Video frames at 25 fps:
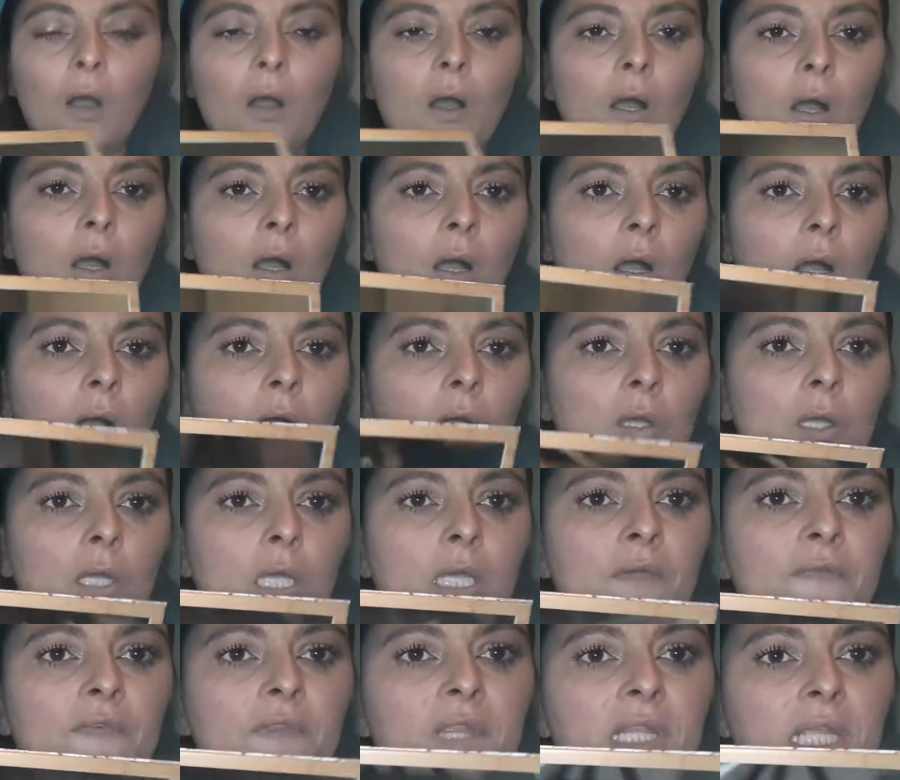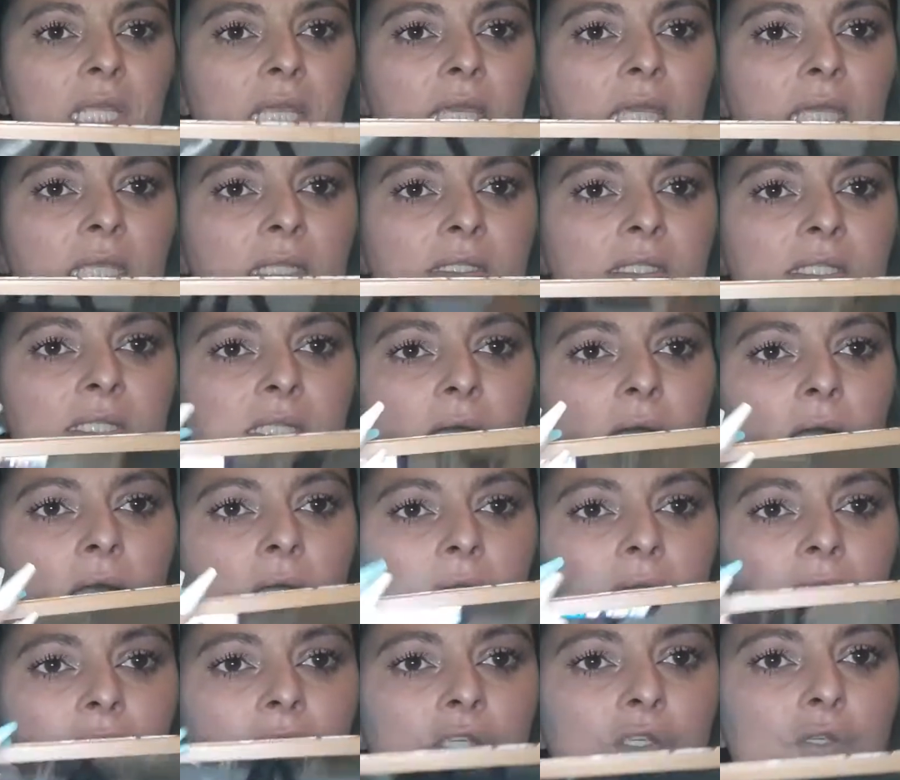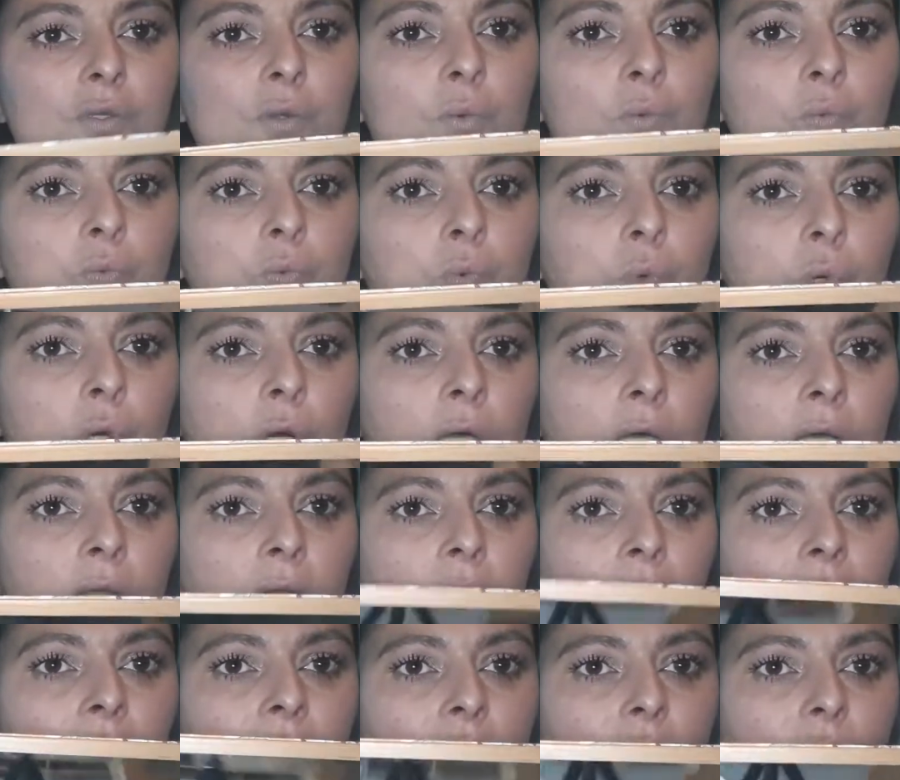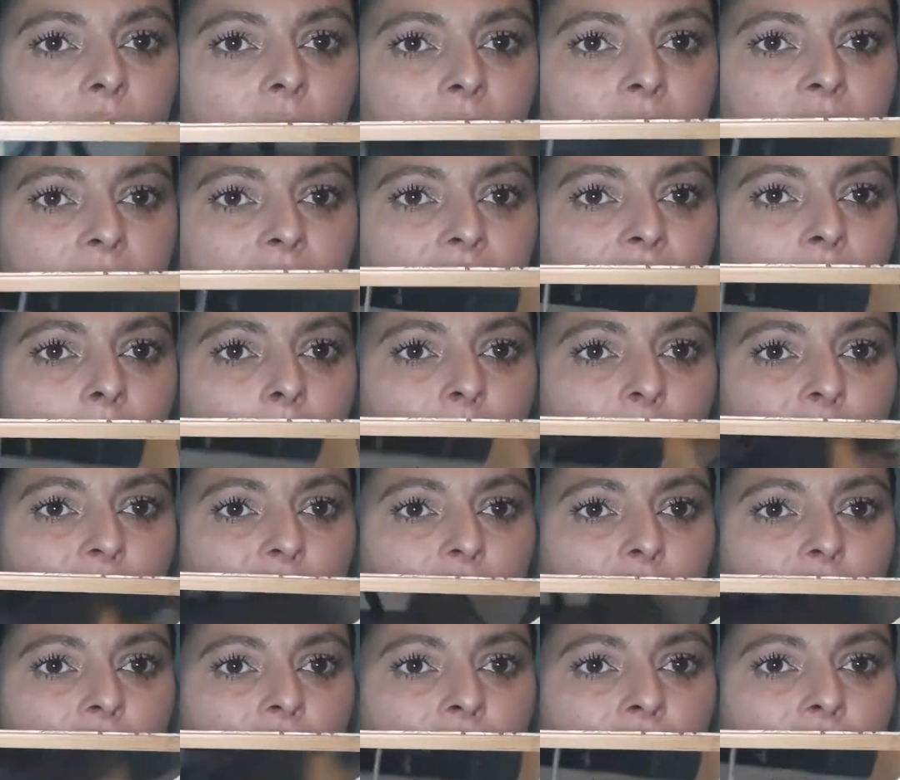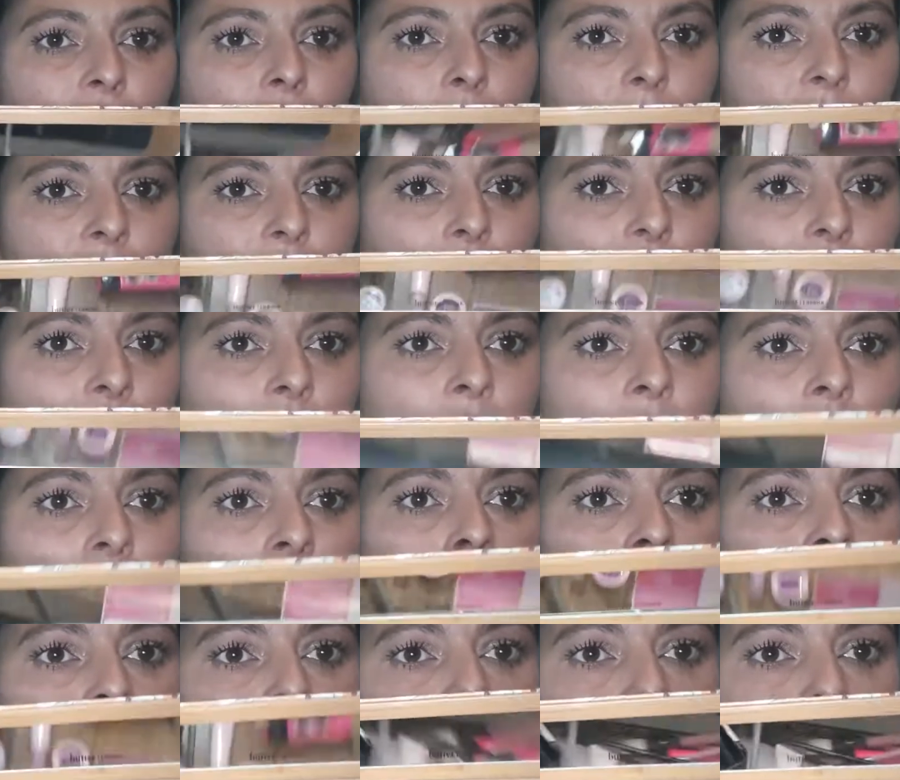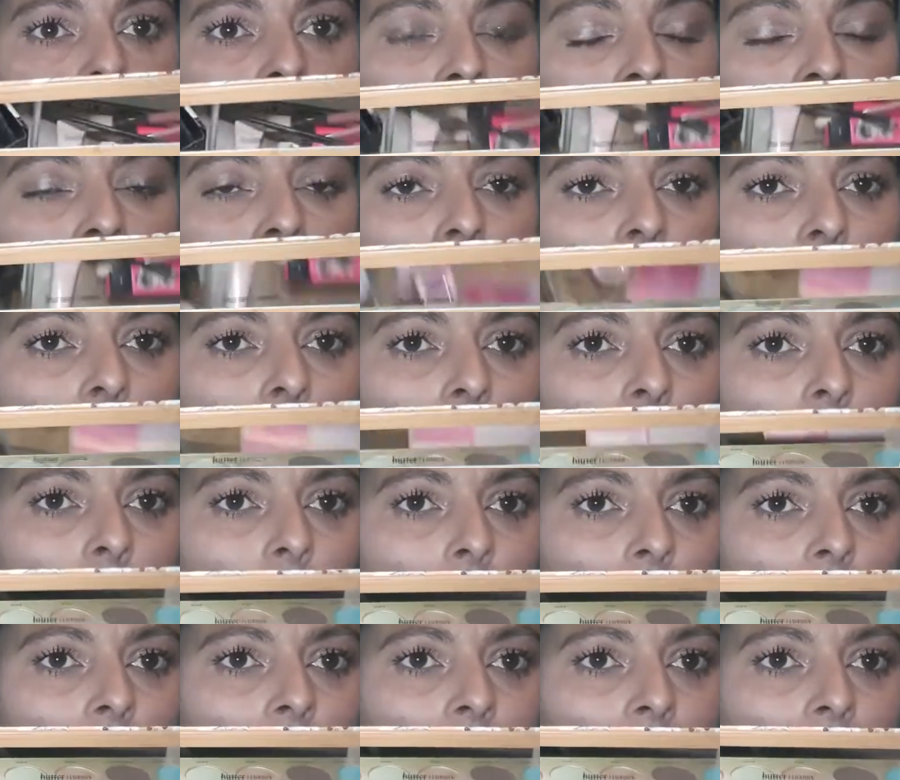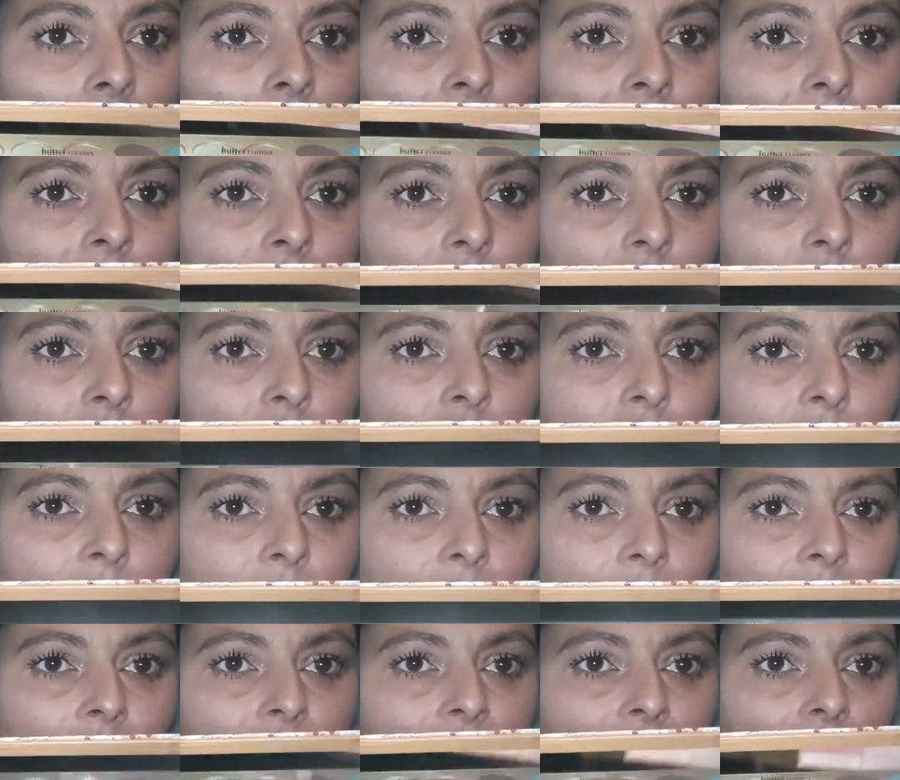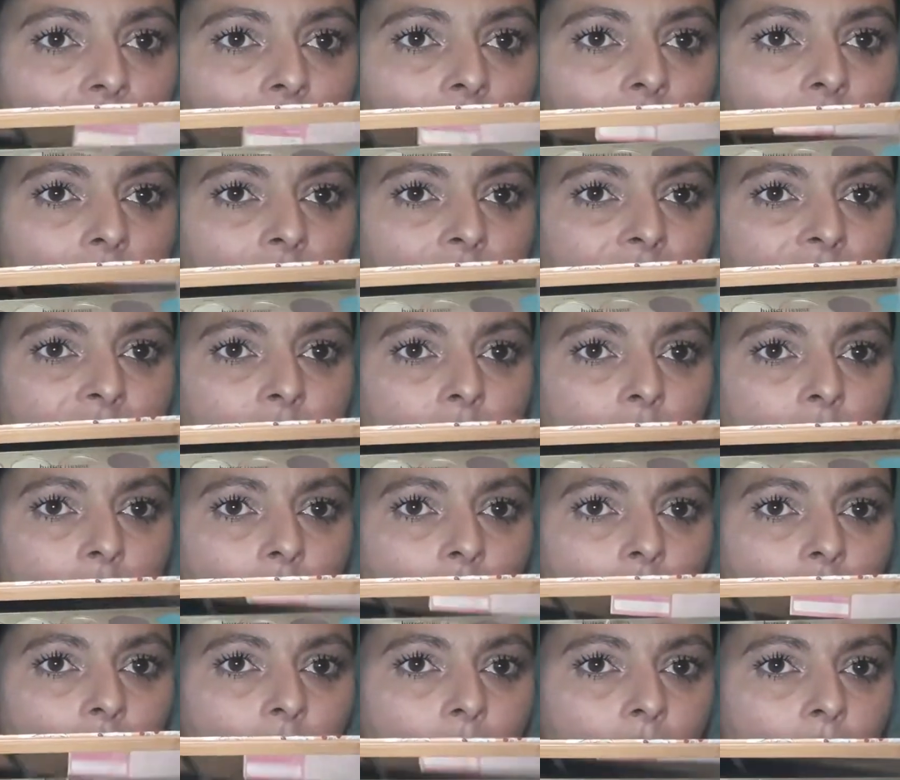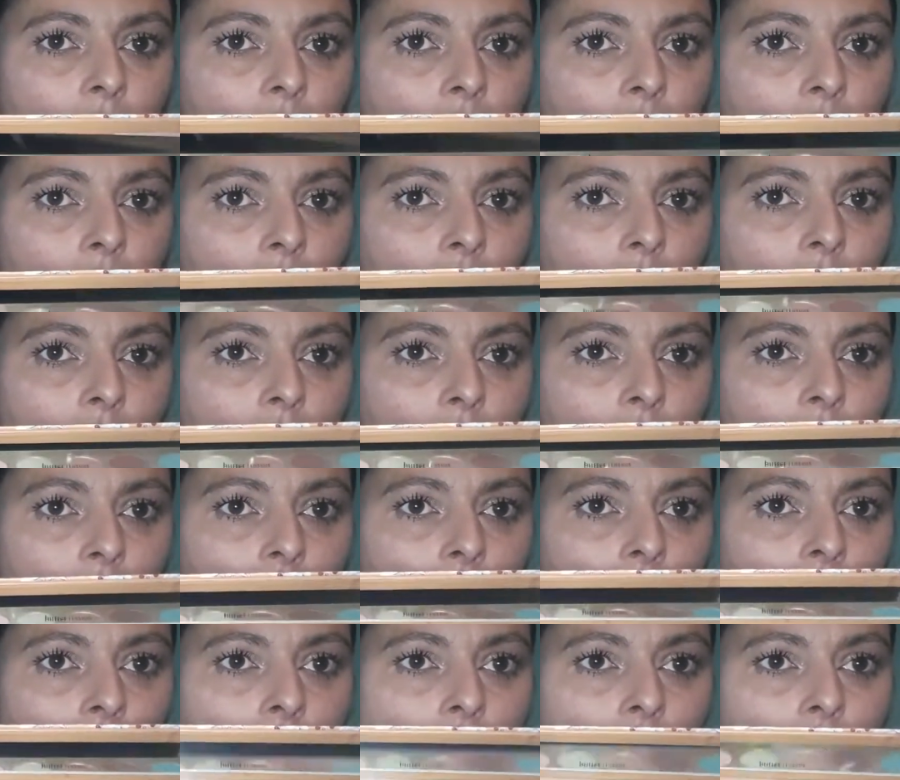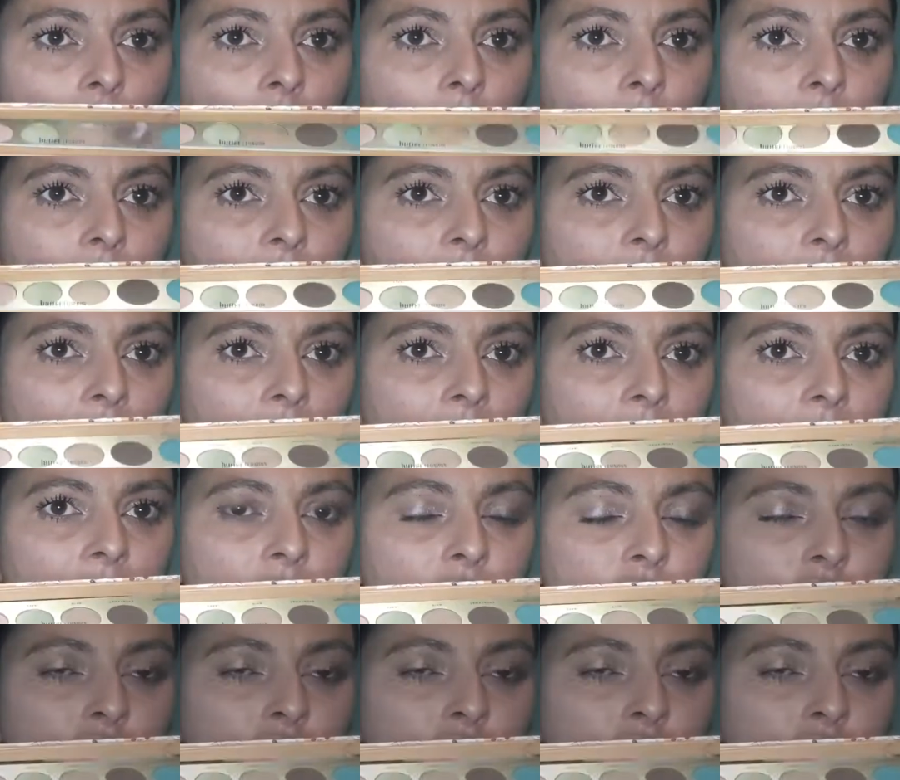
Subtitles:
Oh, even the inside is wood, and you got this beautiful mirror, and look at those shades, guys. Oh, that is...